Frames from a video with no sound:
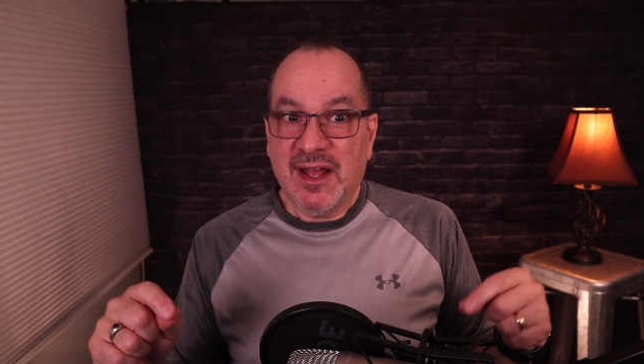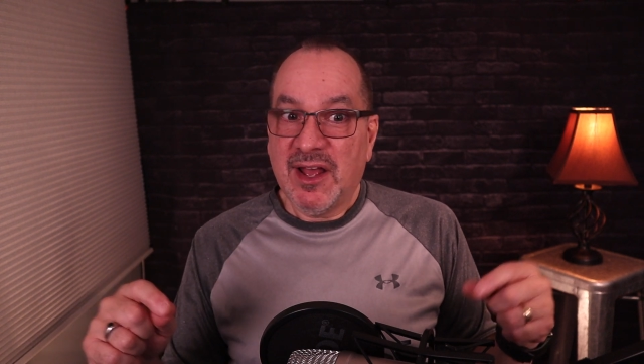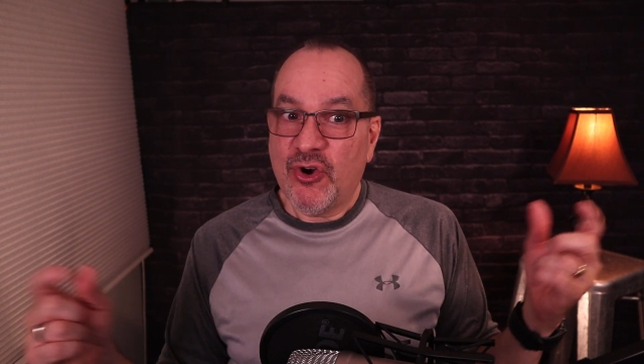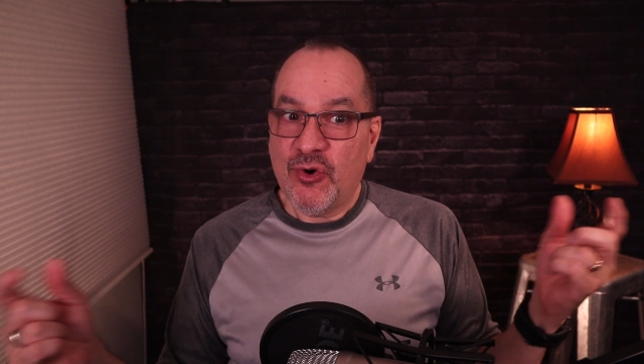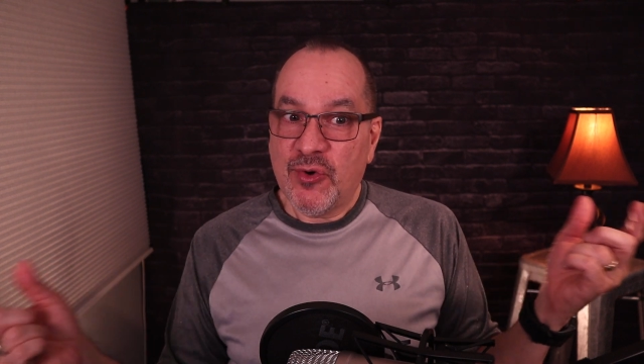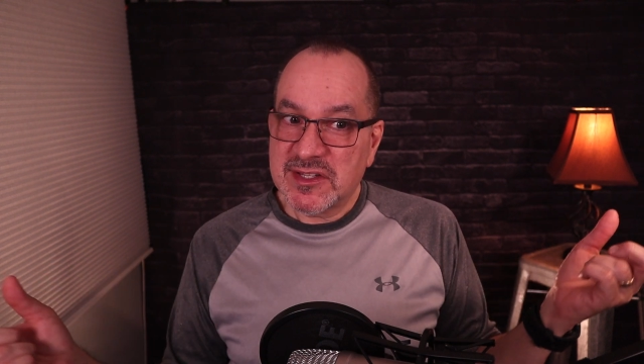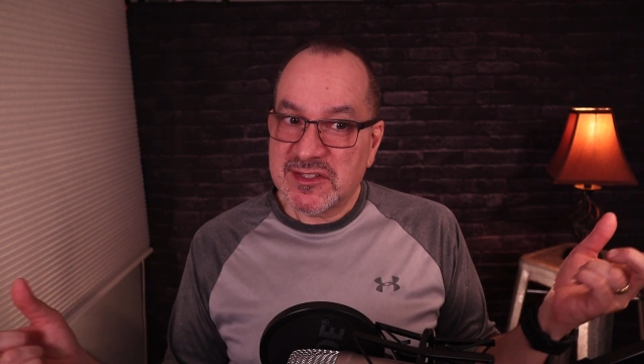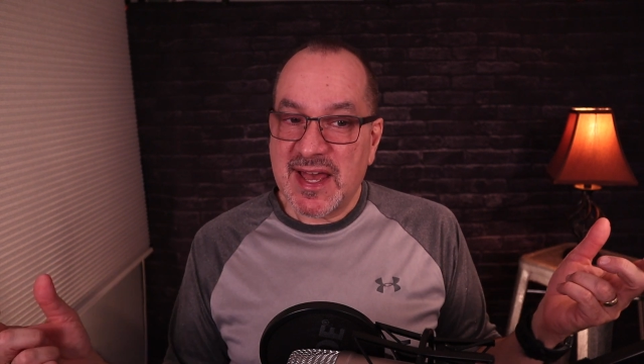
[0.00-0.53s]

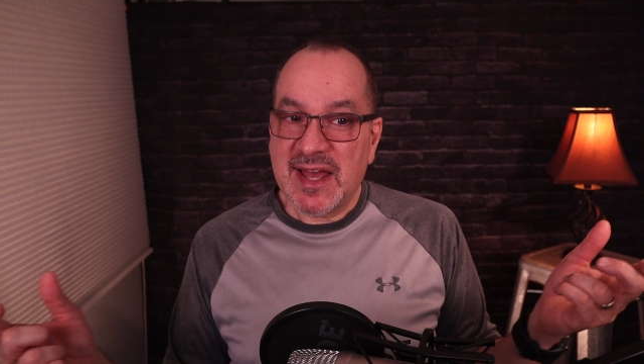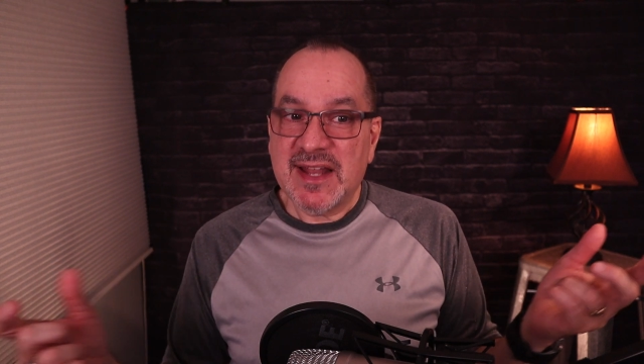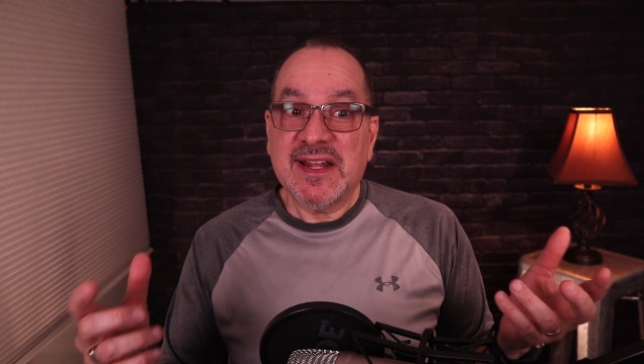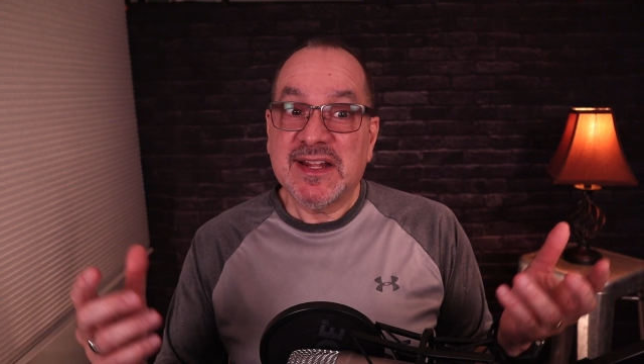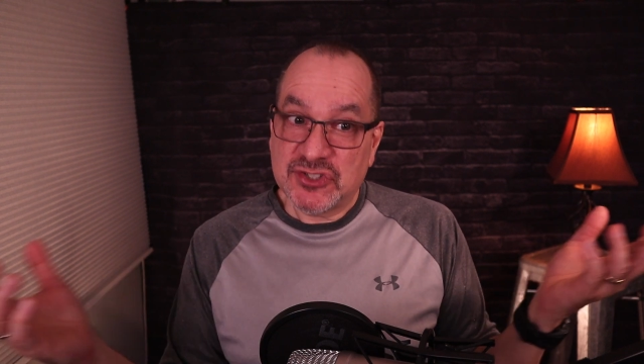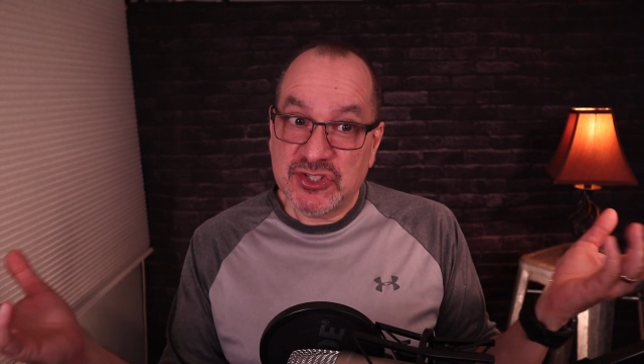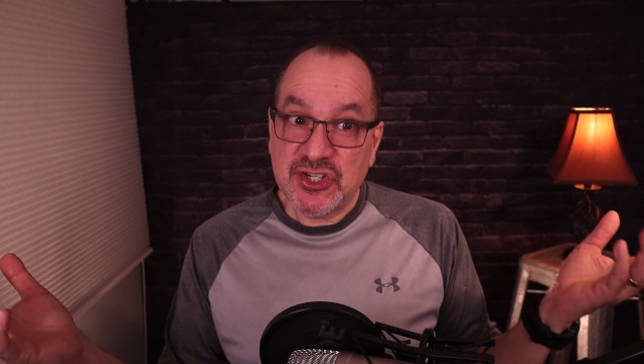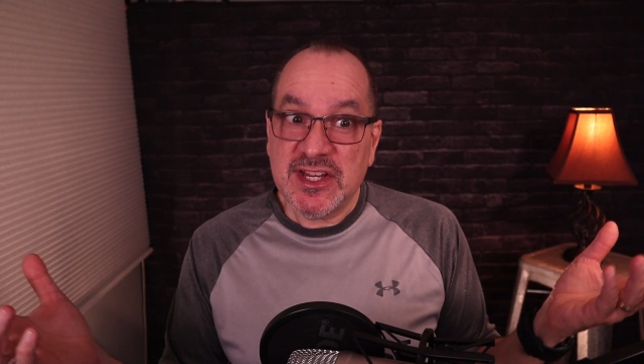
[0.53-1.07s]
Who is that?
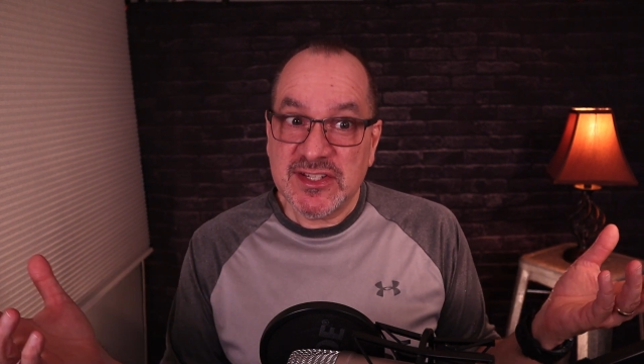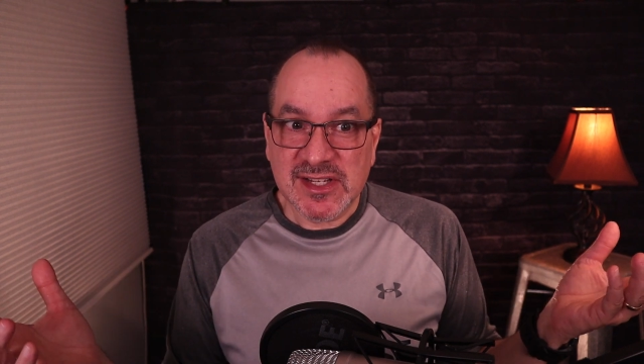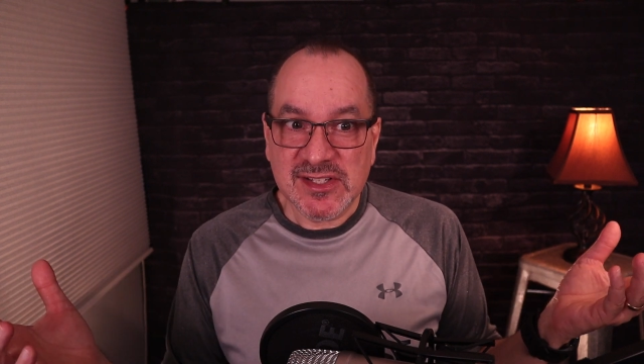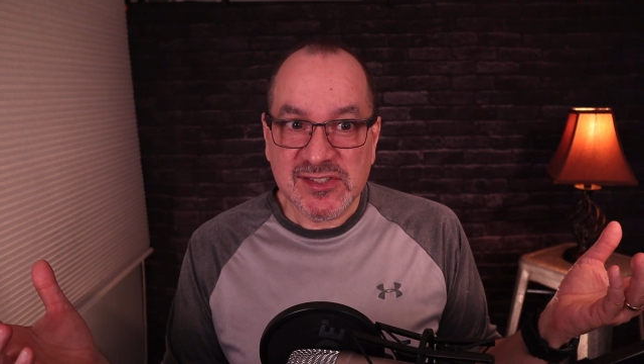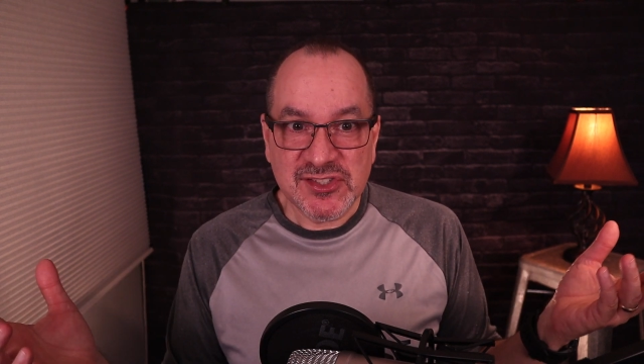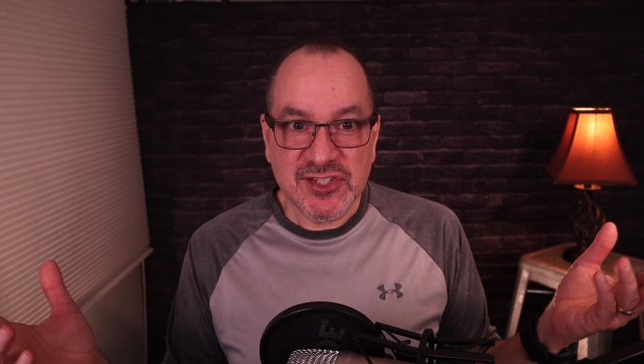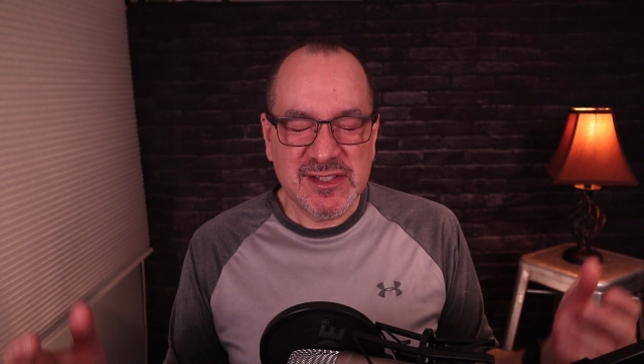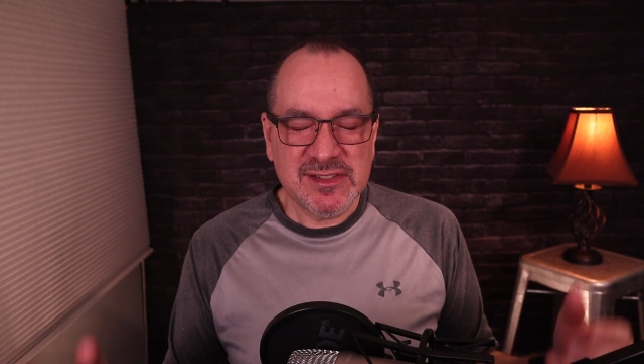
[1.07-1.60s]
It's
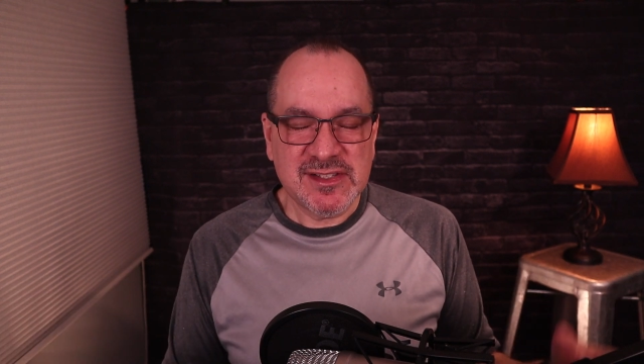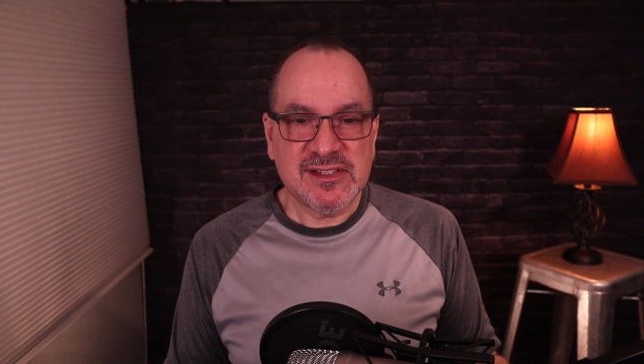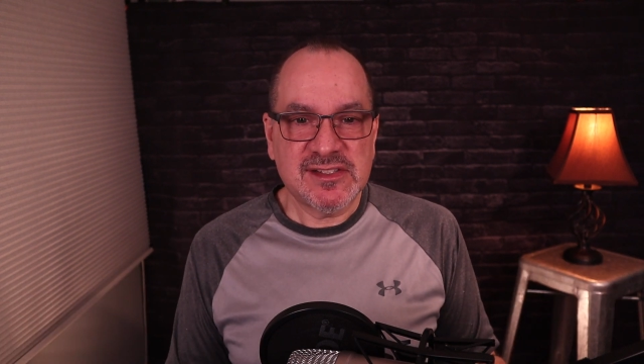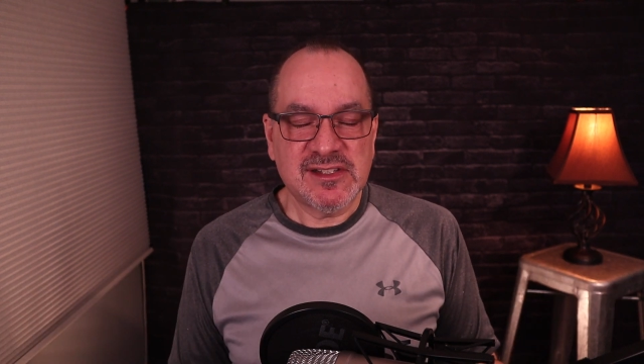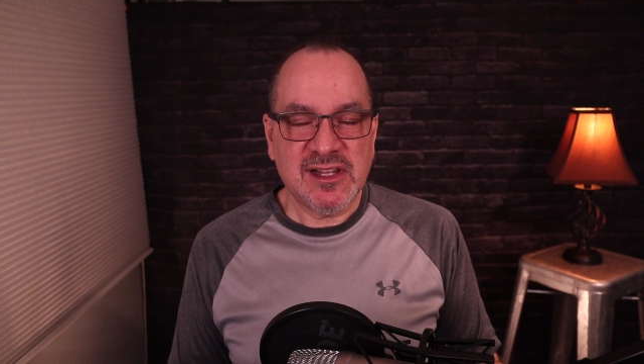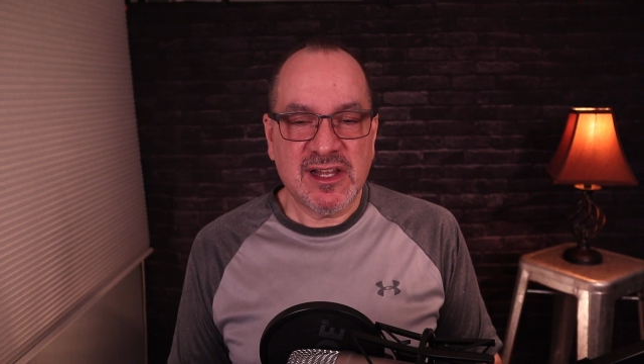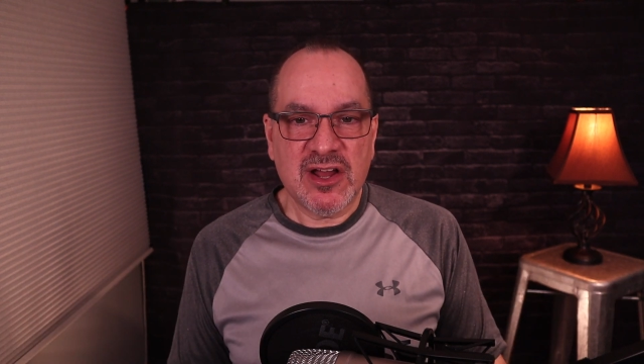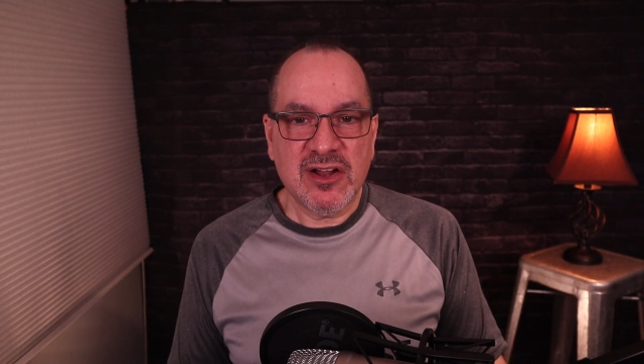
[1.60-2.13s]
Jesus. Jesus
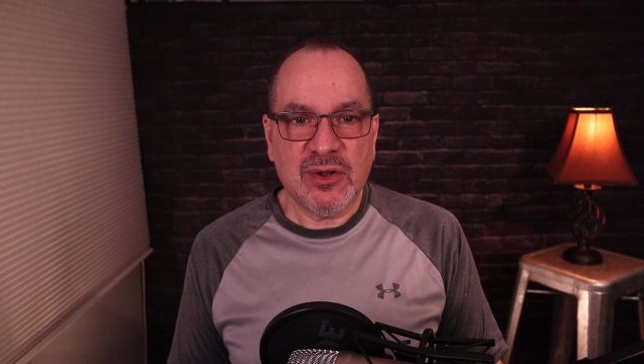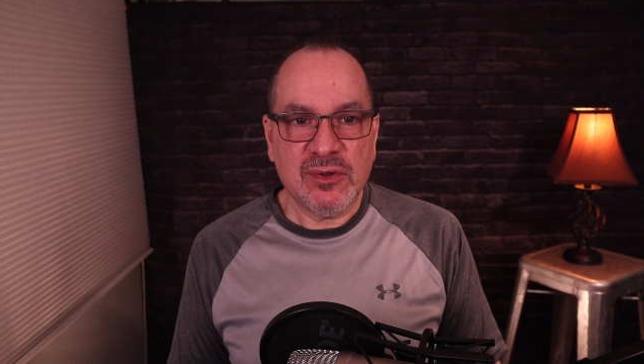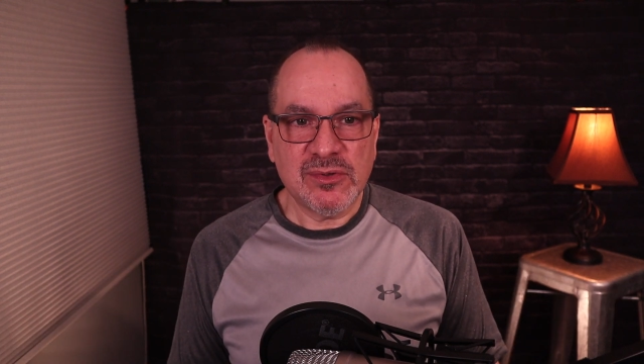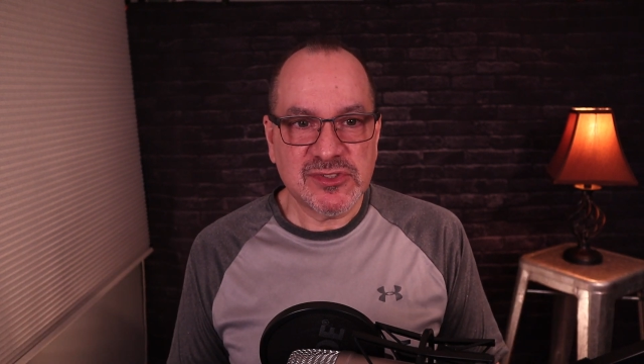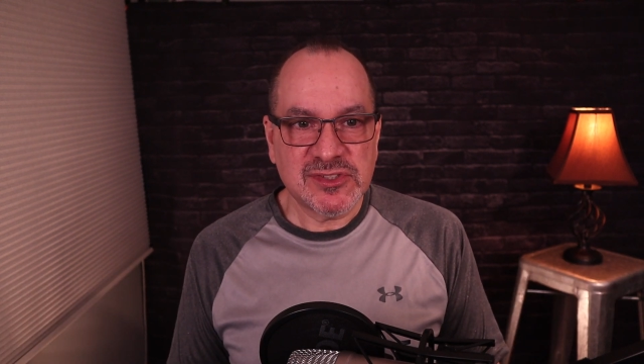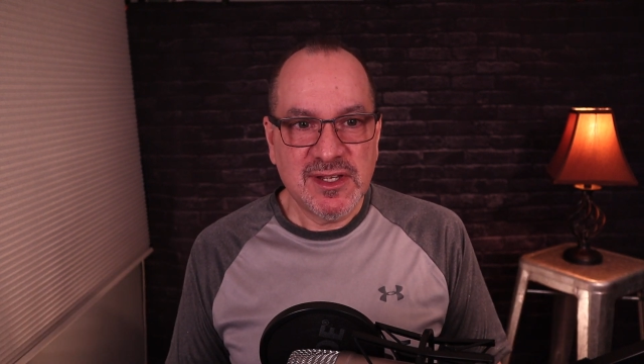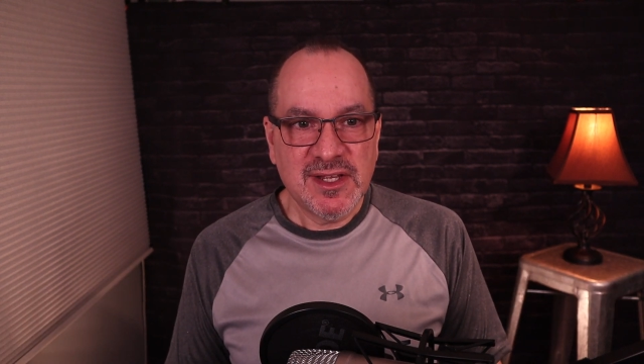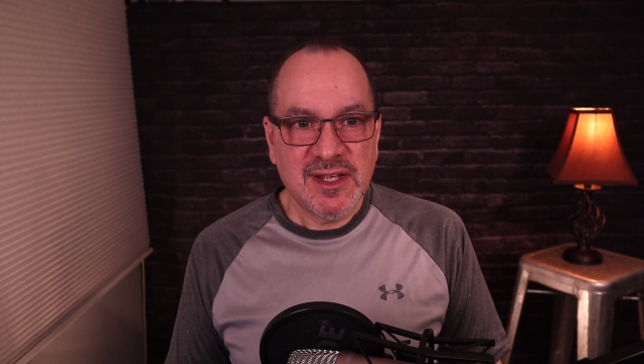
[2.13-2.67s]
is the
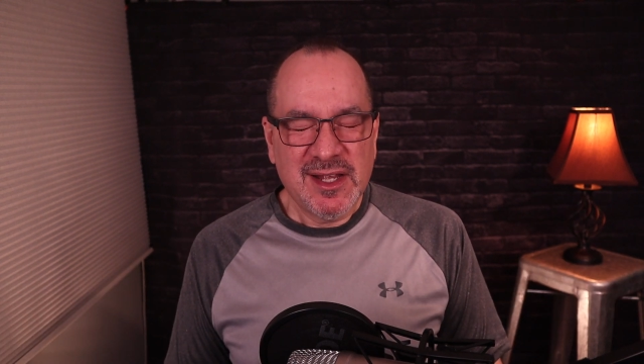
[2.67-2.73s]
Logos.